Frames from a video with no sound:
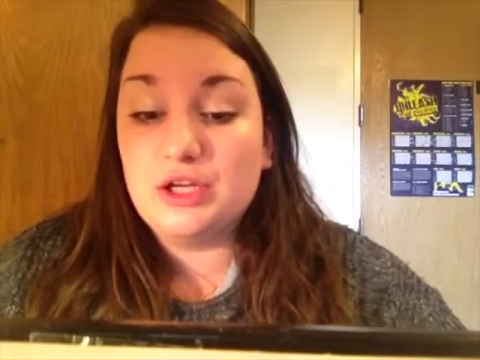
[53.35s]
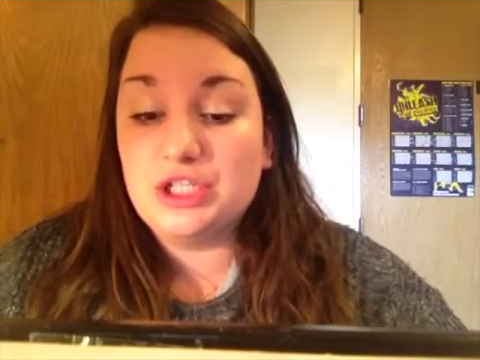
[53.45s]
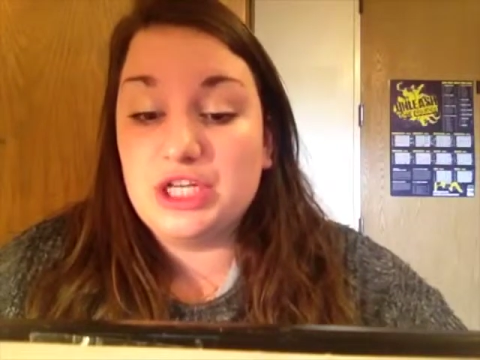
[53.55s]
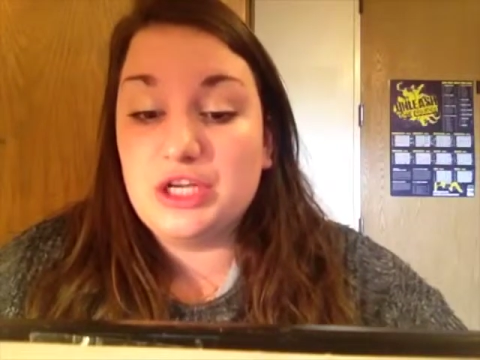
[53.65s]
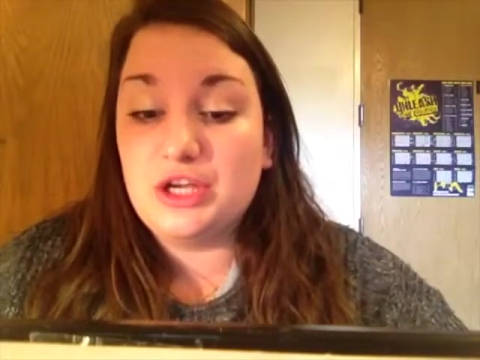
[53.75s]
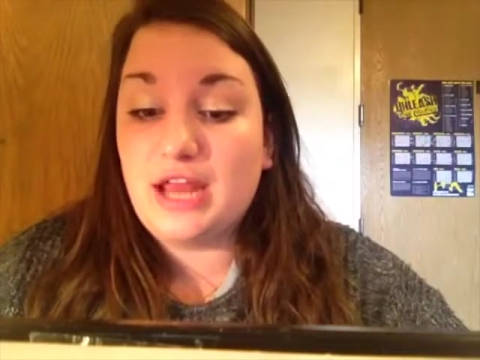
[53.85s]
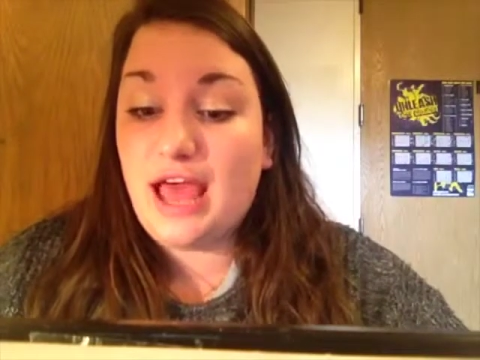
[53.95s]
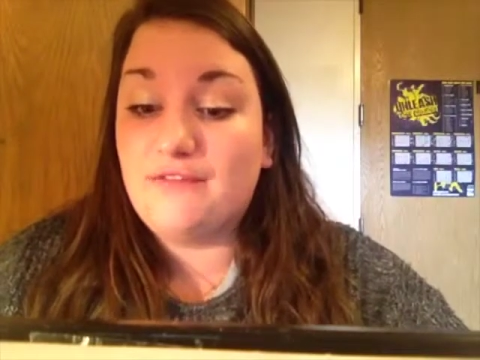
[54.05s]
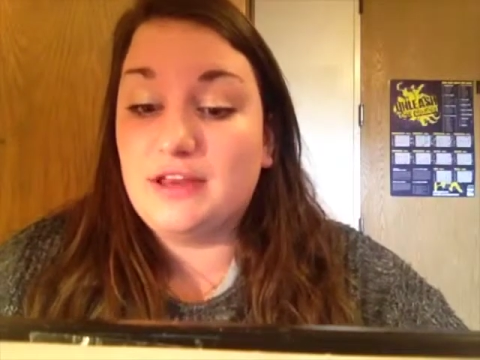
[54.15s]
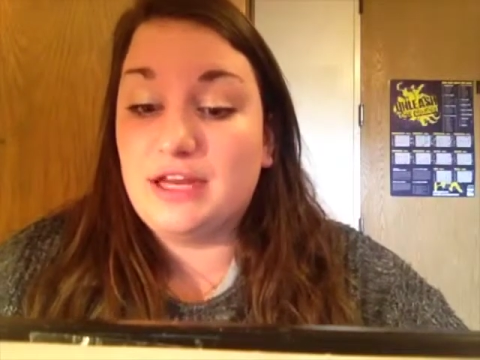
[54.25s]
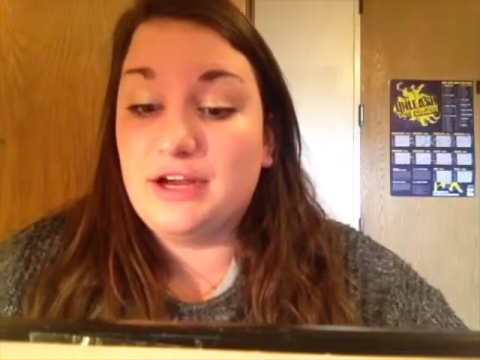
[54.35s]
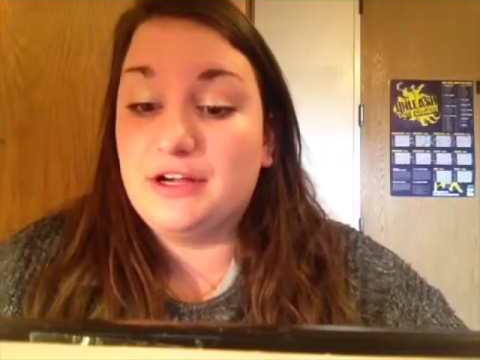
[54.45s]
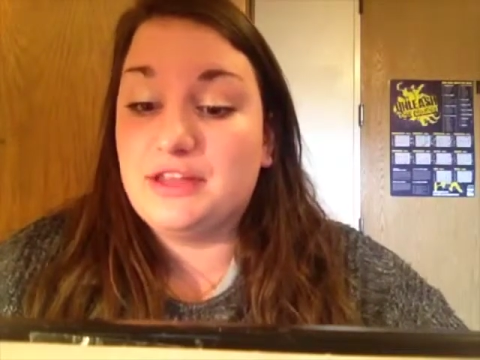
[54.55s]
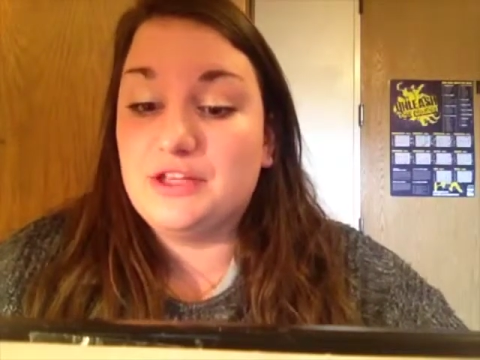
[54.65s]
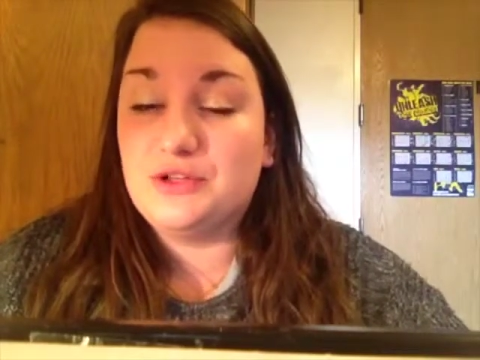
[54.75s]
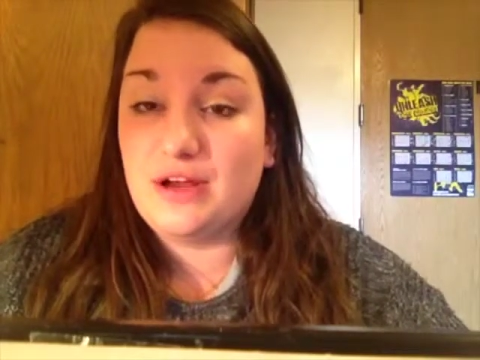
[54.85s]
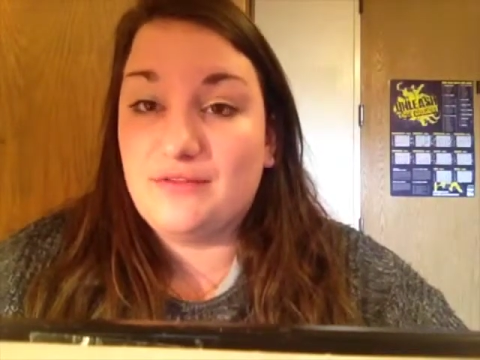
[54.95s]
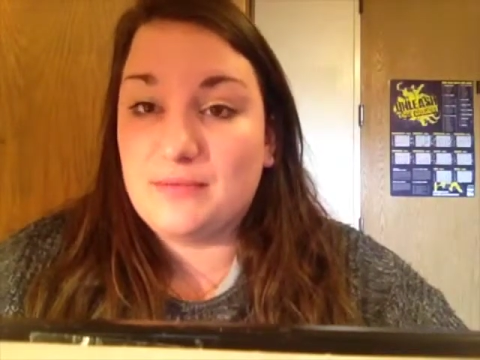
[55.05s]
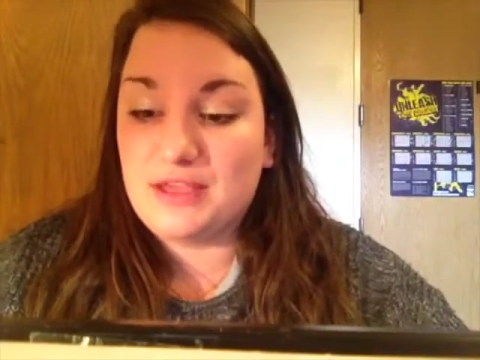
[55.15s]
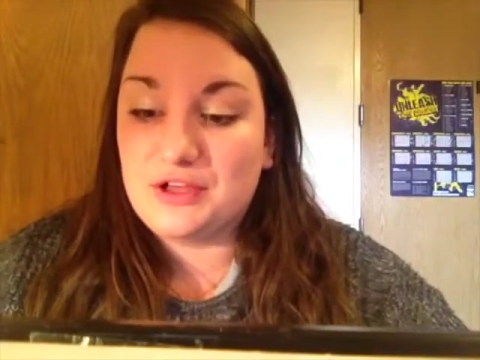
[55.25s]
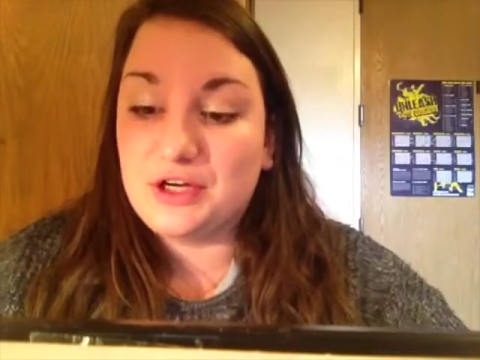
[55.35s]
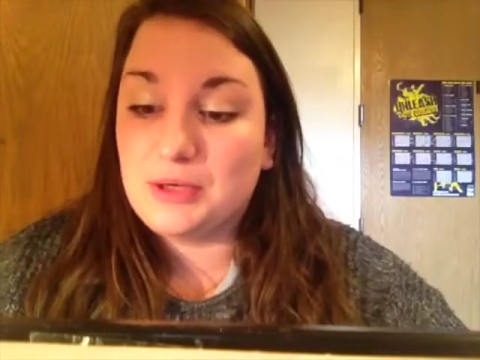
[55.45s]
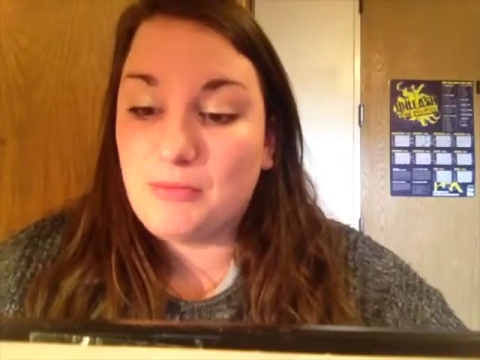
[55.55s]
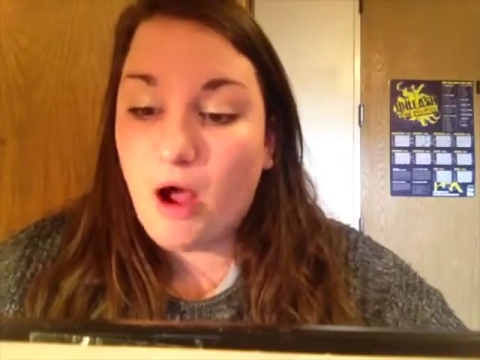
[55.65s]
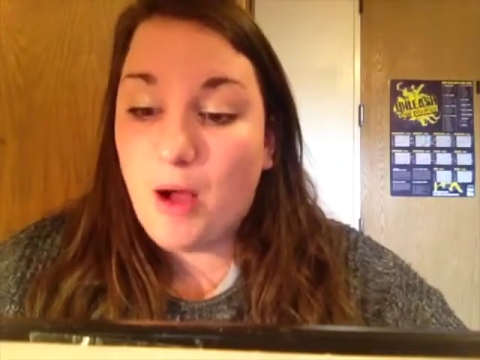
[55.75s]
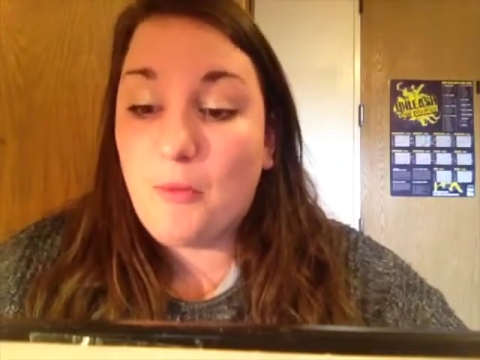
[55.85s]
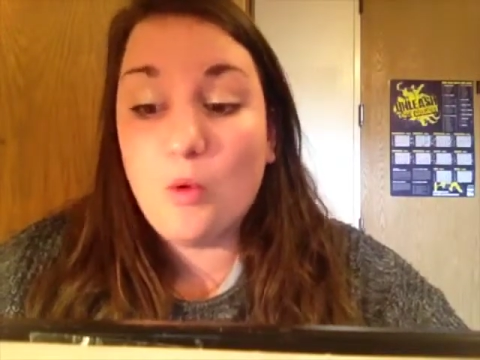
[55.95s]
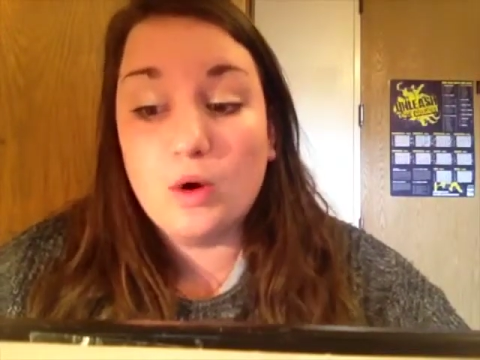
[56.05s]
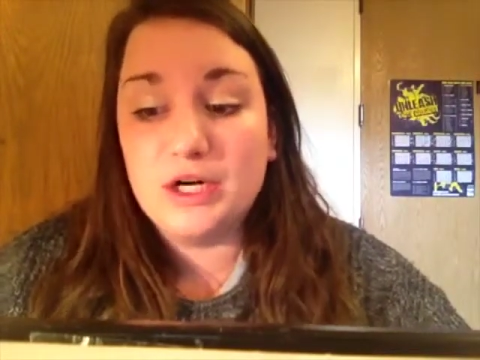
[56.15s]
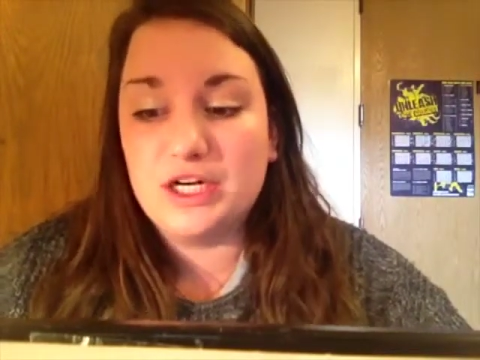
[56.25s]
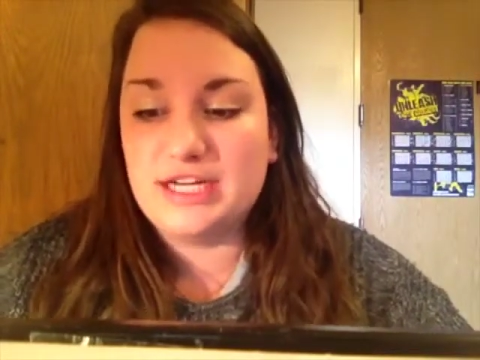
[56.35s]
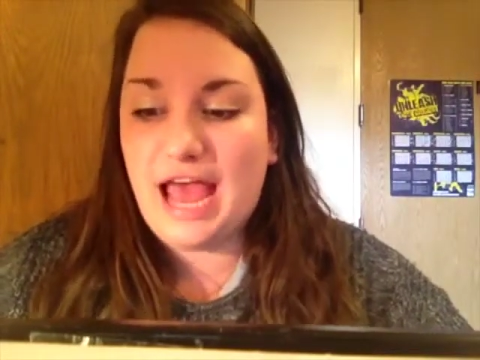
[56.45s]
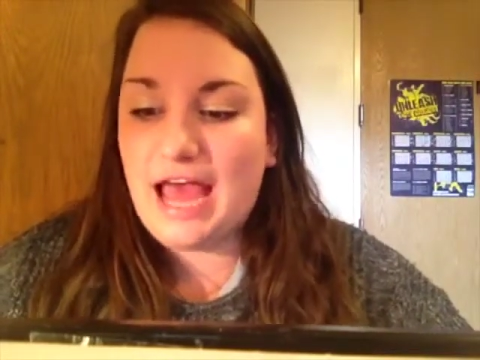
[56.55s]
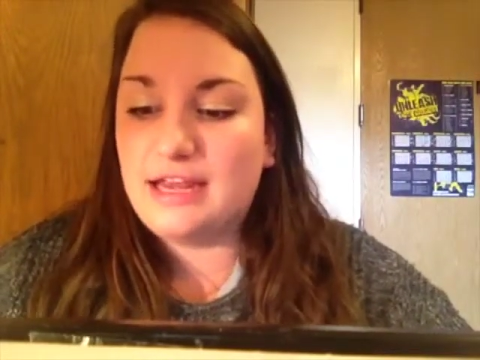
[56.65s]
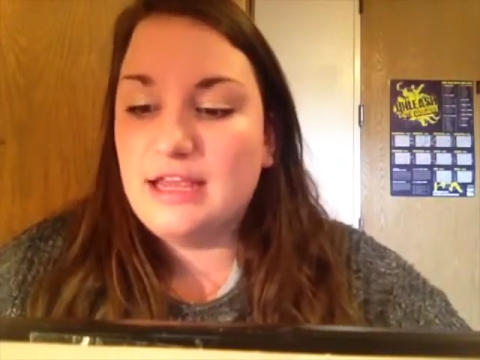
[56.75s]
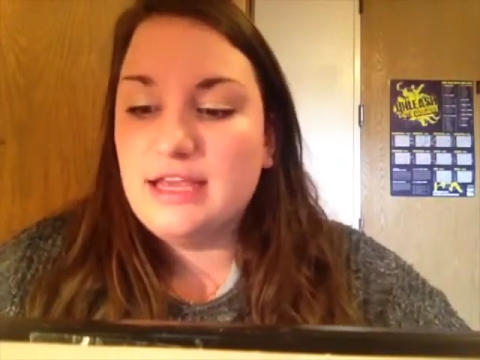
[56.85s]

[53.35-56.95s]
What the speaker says: she could have inherited the trait from either her mom or her dad,